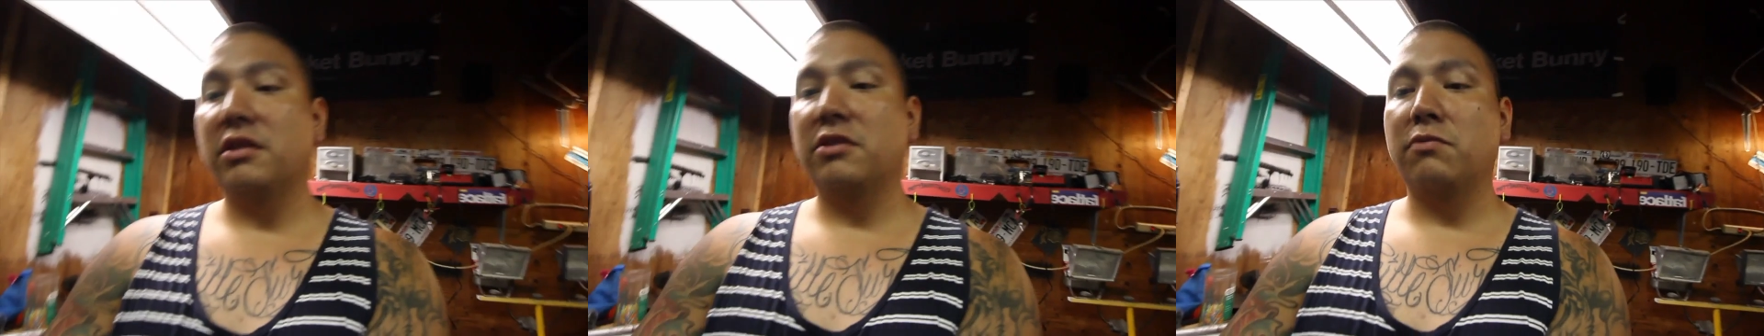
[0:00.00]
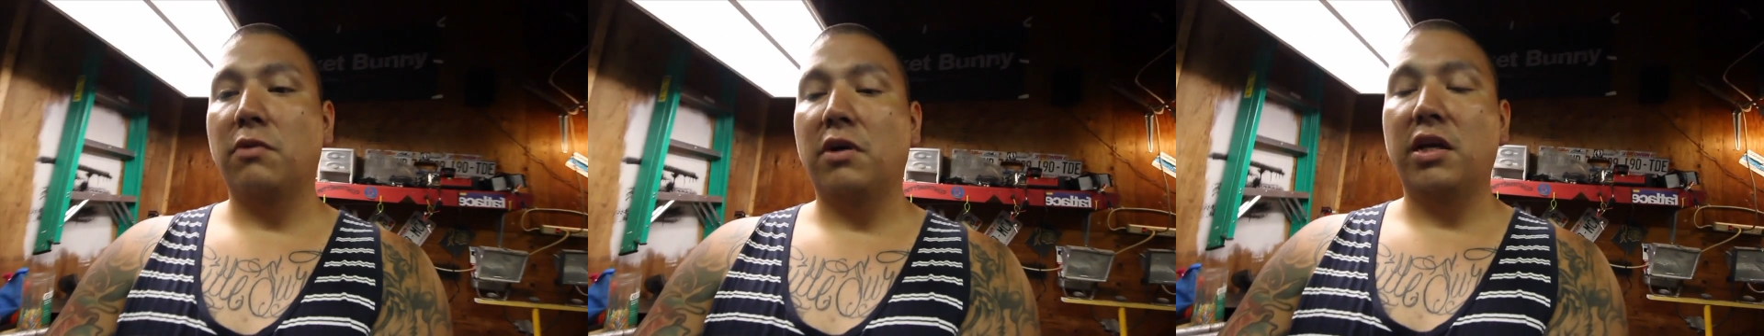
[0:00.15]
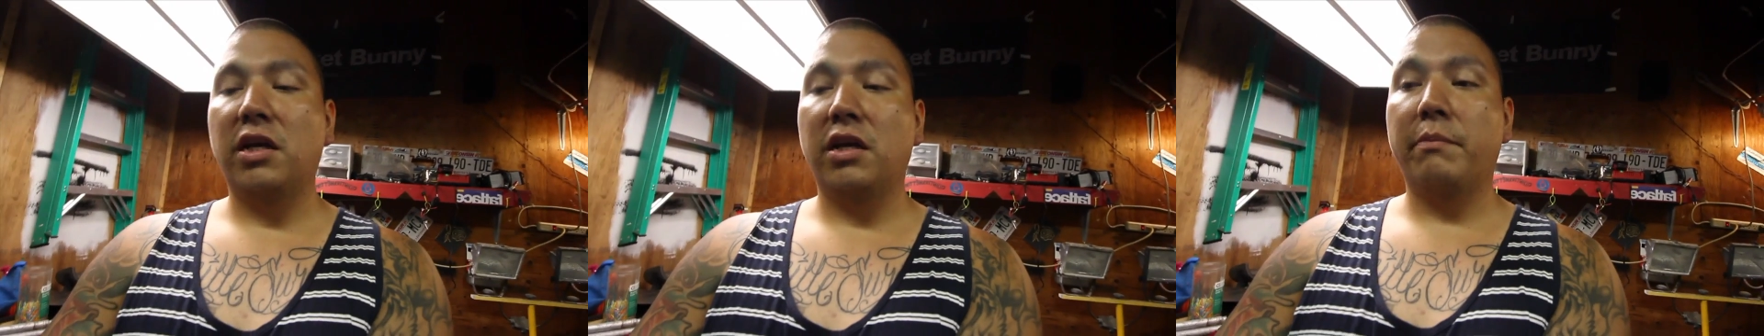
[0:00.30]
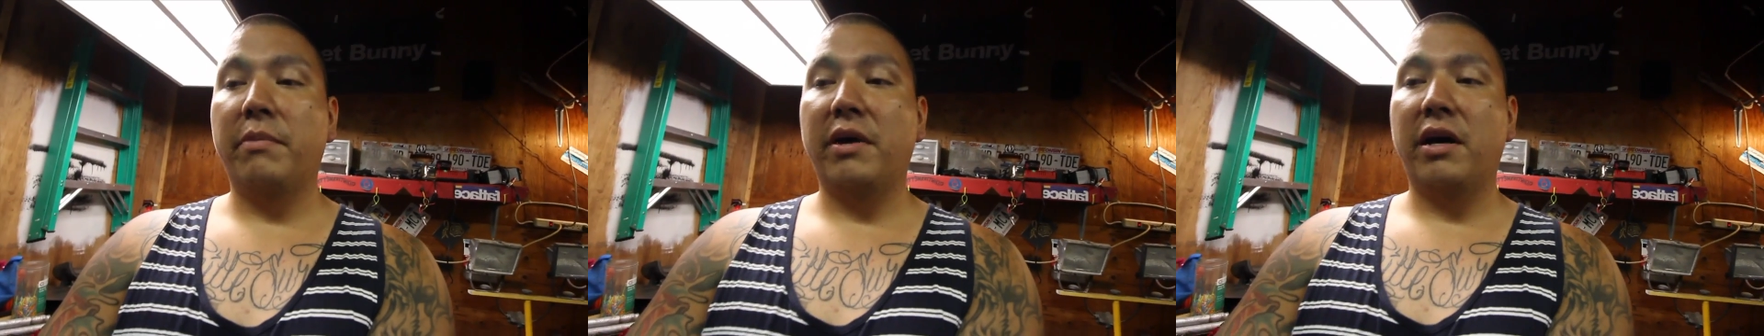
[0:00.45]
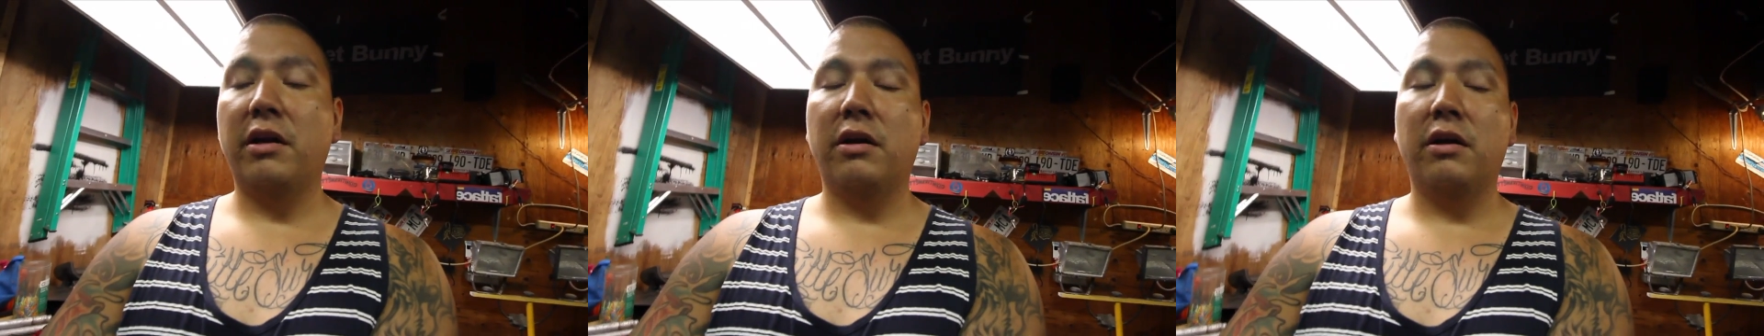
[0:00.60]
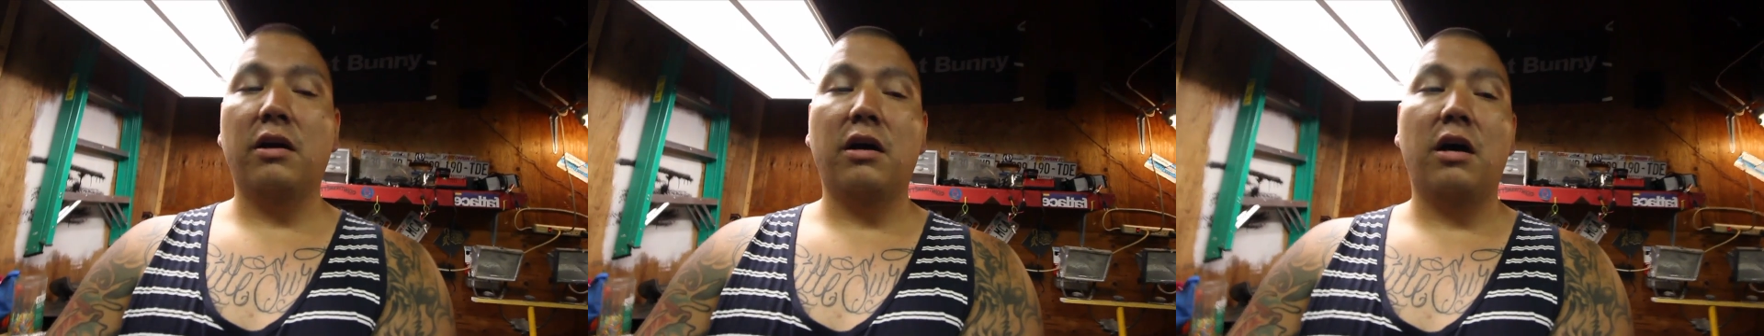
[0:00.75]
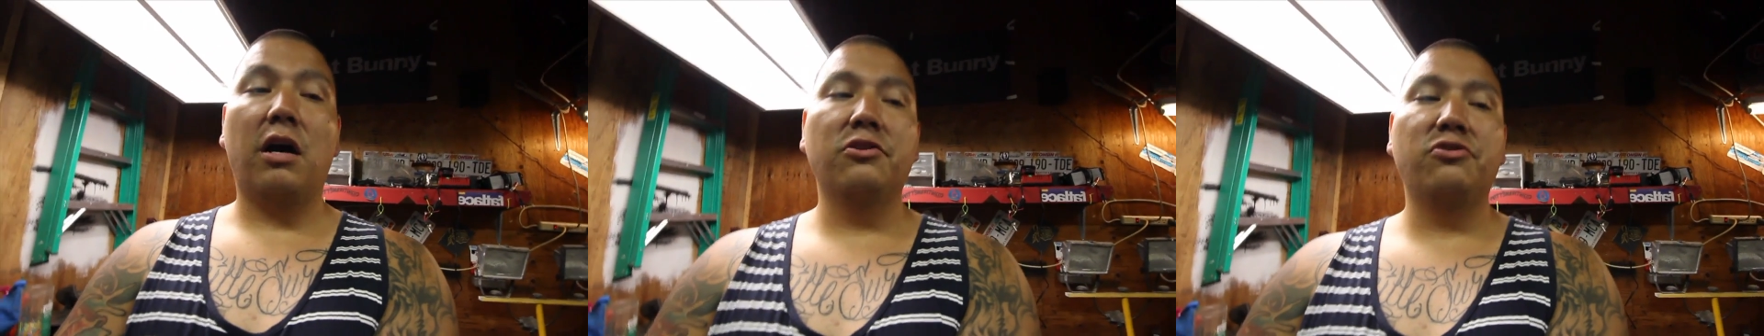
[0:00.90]
it's running
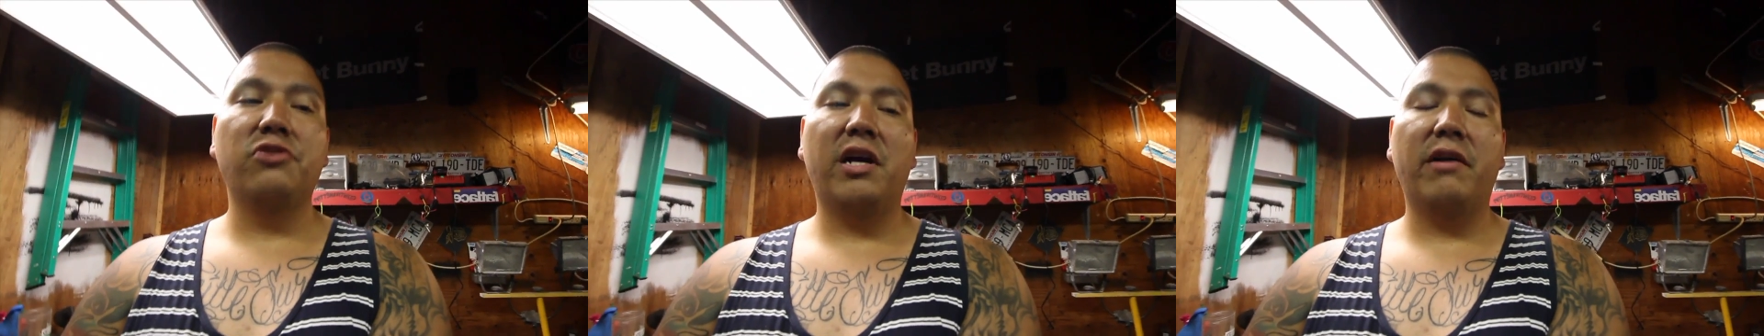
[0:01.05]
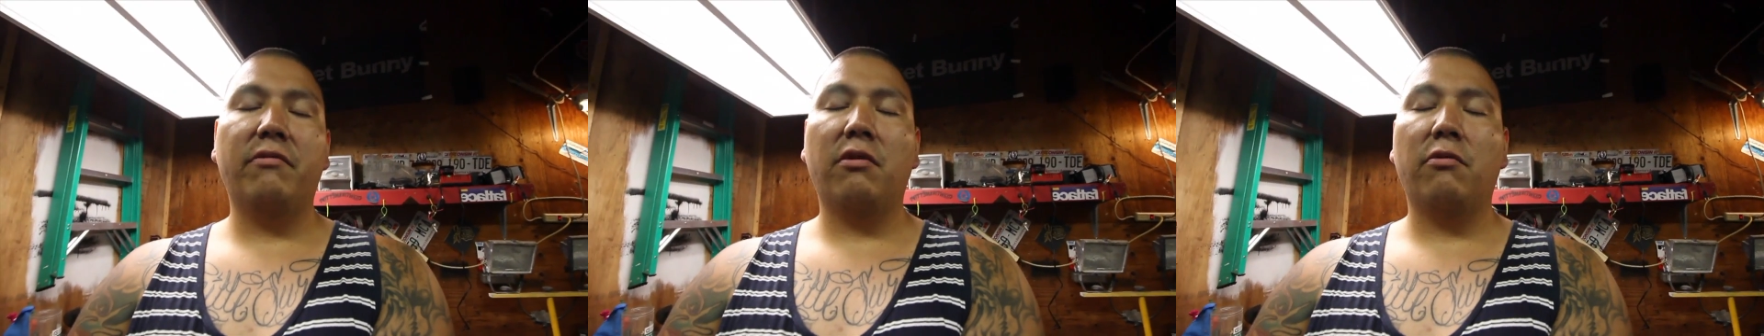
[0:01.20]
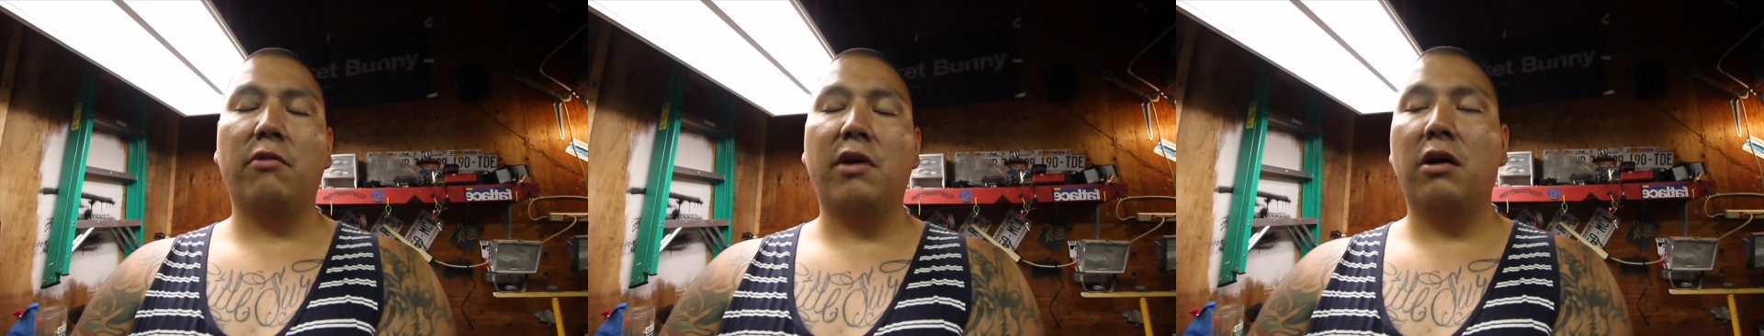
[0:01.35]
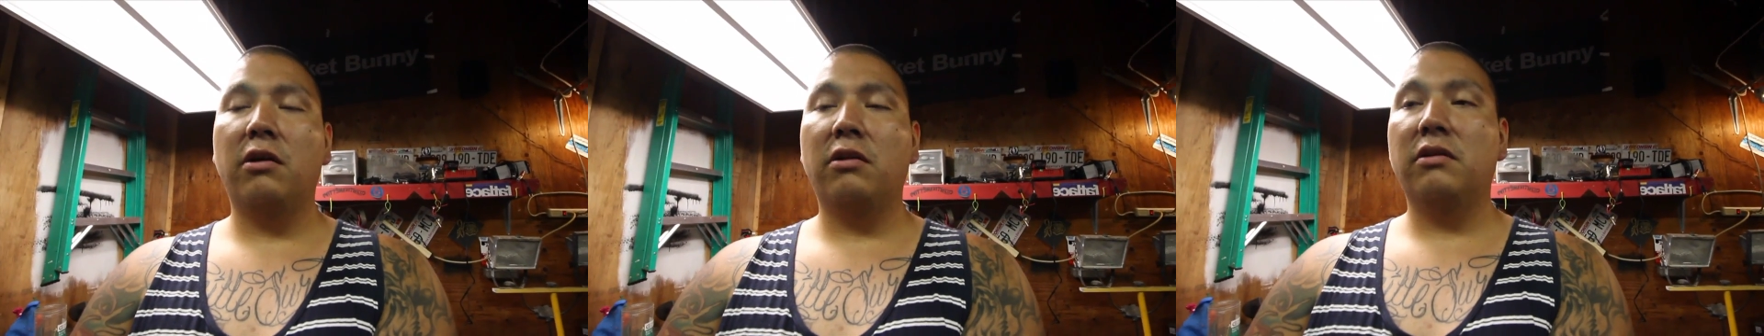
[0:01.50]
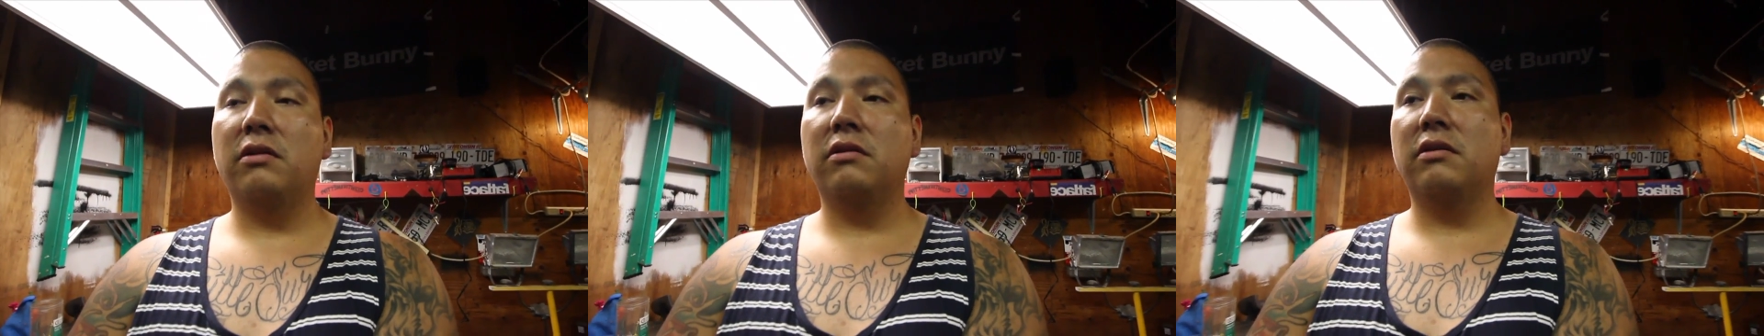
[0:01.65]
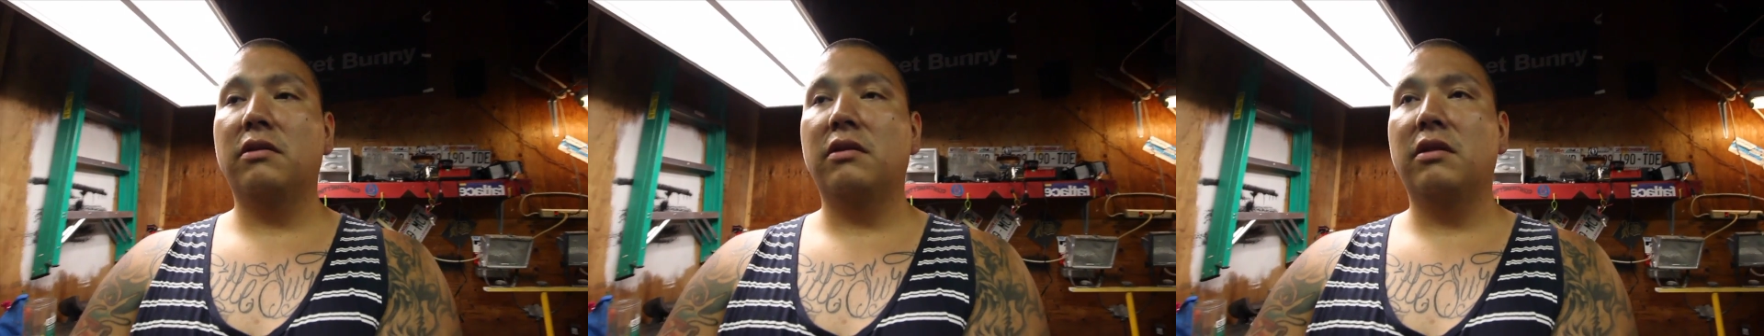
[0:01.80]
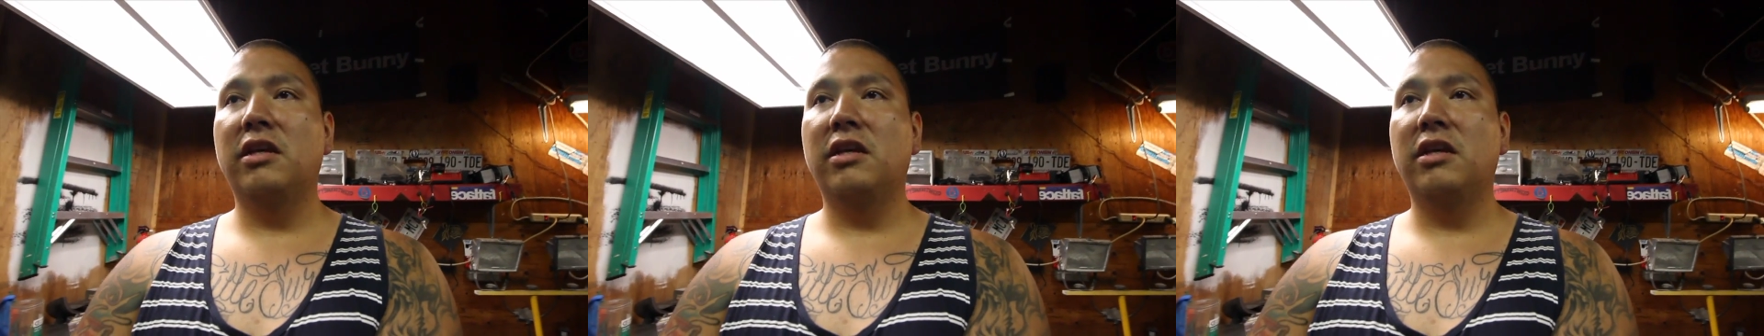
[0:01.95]
better, I'll drive it around